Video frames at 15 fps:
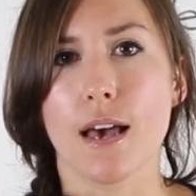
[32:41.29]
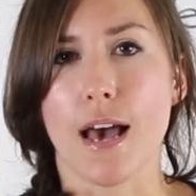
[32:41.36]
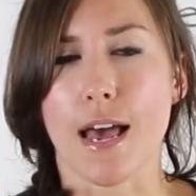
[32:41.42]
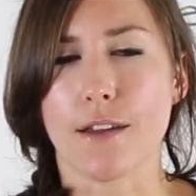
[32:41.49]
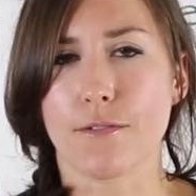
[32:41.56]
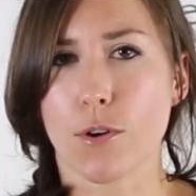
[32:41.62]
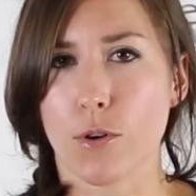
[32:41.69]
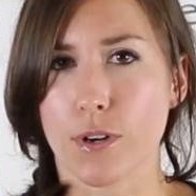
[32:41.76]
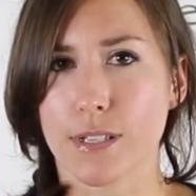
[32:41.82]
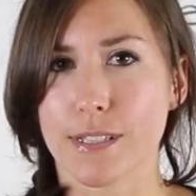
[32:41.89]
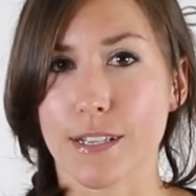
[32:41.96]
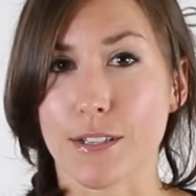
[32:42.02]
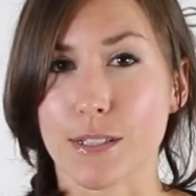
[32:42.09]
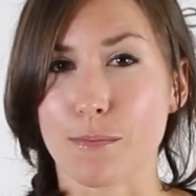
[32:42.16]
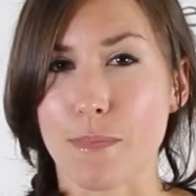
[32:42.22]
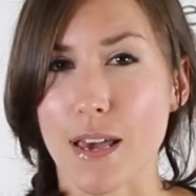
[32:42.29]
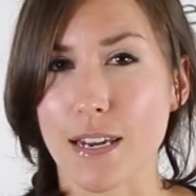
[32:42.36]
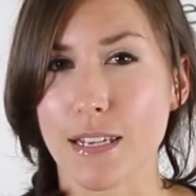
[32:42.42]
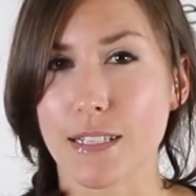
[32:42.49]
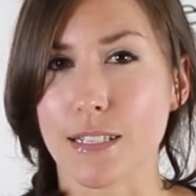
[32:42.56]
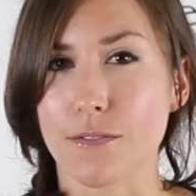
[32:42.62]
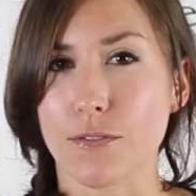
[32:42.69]
And of course, there's
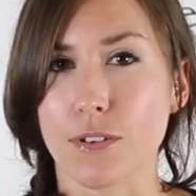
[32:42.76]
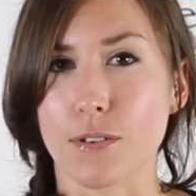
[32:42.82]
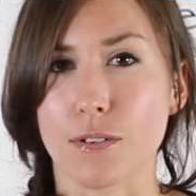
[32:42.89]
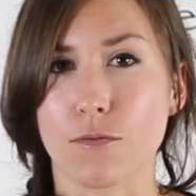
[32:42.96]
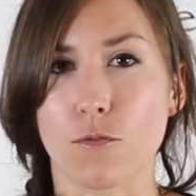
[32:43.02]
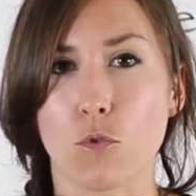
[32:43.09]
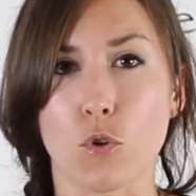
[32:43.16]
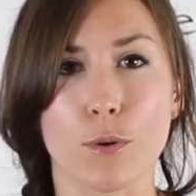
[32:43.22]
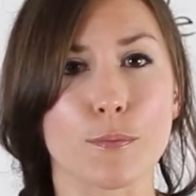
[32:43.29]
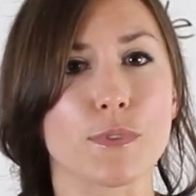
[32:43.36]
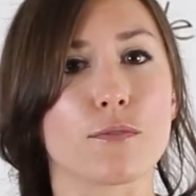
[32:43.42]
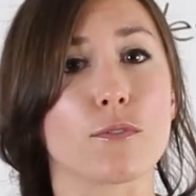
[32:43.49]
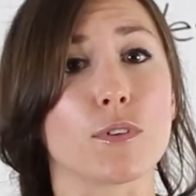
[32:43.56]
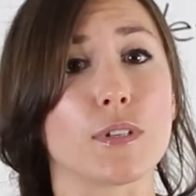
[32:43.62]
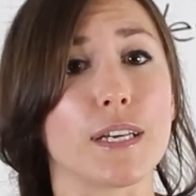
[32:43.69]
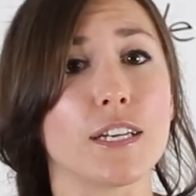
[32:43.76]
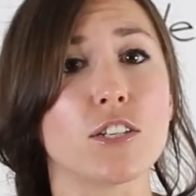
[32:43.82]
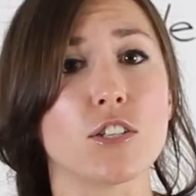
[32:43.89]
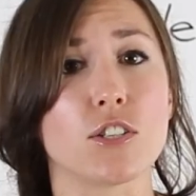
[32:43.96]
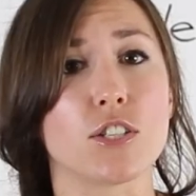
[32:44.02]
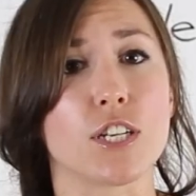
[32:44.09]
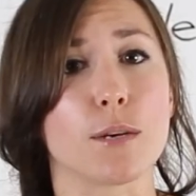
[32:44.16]
many different forms of
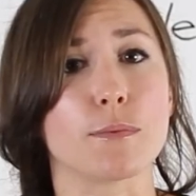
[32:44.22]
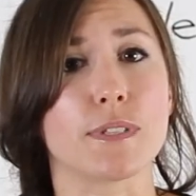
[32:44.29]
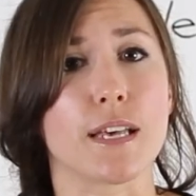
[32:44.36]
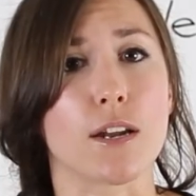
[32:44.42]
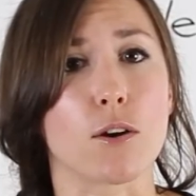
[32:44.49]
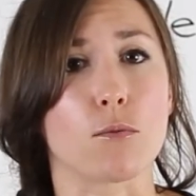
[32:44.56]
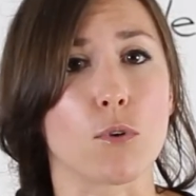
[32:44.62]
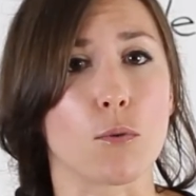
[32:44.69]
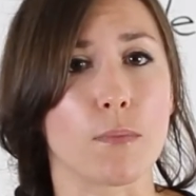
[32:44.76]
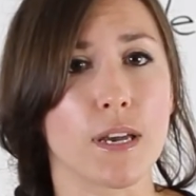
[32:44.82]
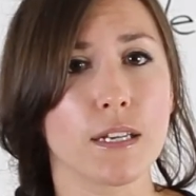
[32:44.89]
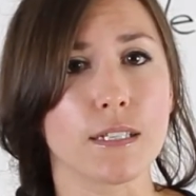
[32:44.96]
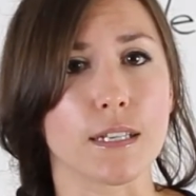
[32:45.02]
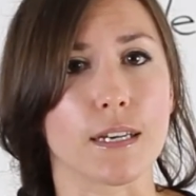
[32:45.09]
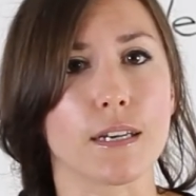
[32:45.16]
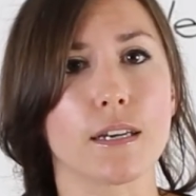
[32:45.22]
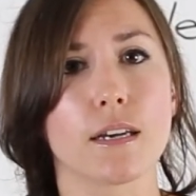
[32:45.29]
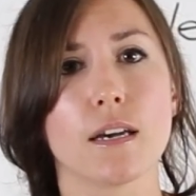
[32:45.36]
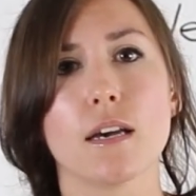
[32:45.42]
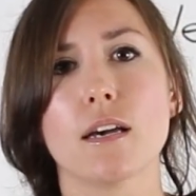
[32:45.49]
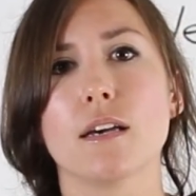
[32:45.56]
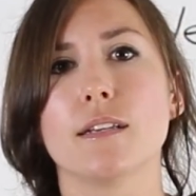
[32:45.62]
relationships that are romantic,
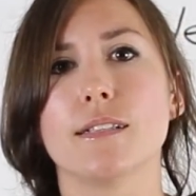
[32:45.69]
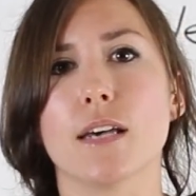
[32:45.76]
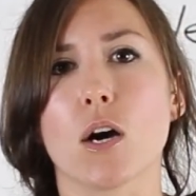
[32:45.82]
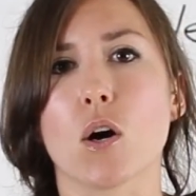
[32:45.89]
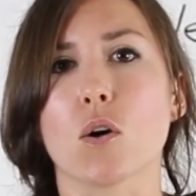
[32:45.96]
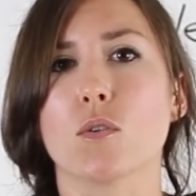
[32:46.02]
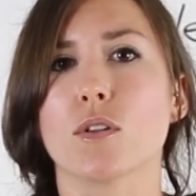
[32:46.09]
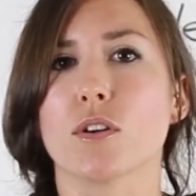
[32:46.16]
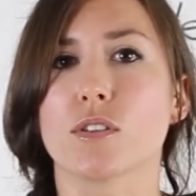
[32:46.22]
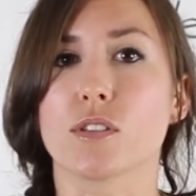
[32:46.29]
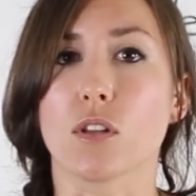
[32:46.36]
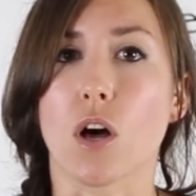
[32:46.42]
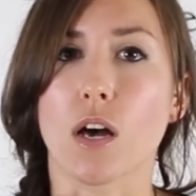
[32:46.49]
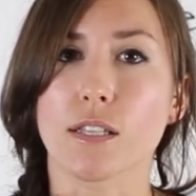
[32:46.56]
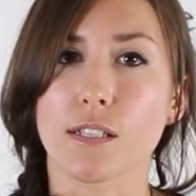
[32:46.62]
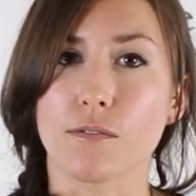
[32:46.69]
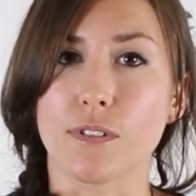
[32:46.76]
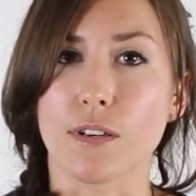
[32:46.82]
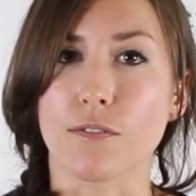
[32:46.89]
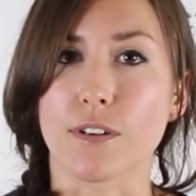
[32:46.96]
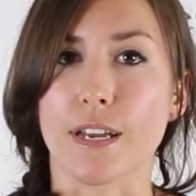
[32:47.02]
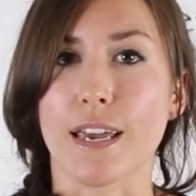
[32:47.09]
so there's lots of
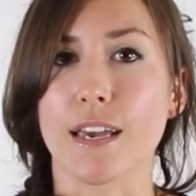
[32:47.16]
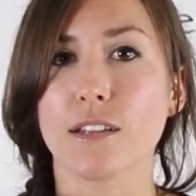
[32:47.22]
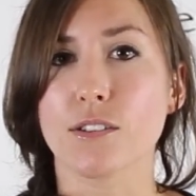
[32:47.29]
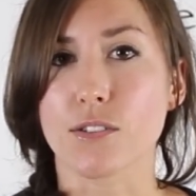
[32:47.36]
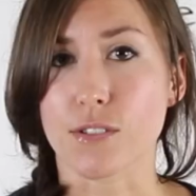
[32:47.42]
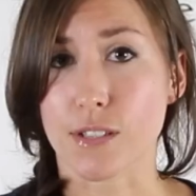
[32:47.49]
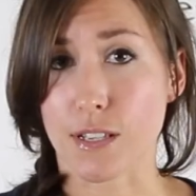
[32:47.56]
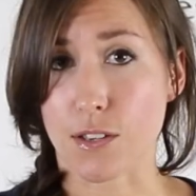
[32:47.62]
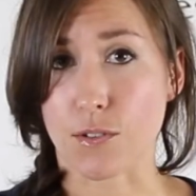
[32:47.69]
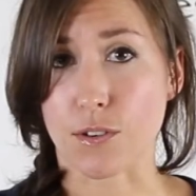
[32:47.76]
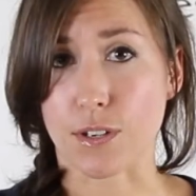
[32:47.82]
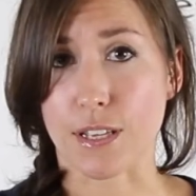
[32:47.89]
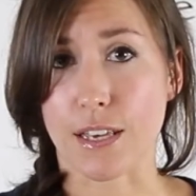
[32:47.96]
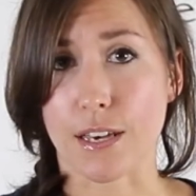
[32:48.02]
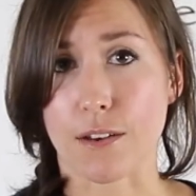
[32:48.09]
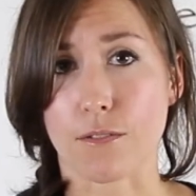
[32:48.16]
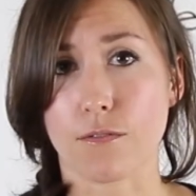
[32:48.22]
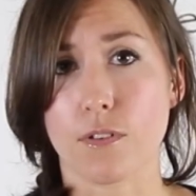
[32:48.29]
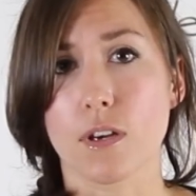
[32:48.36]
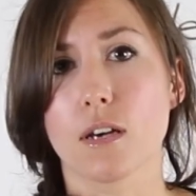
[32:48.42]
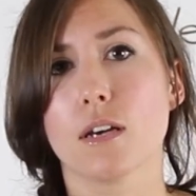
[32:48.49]
different answers that you could give.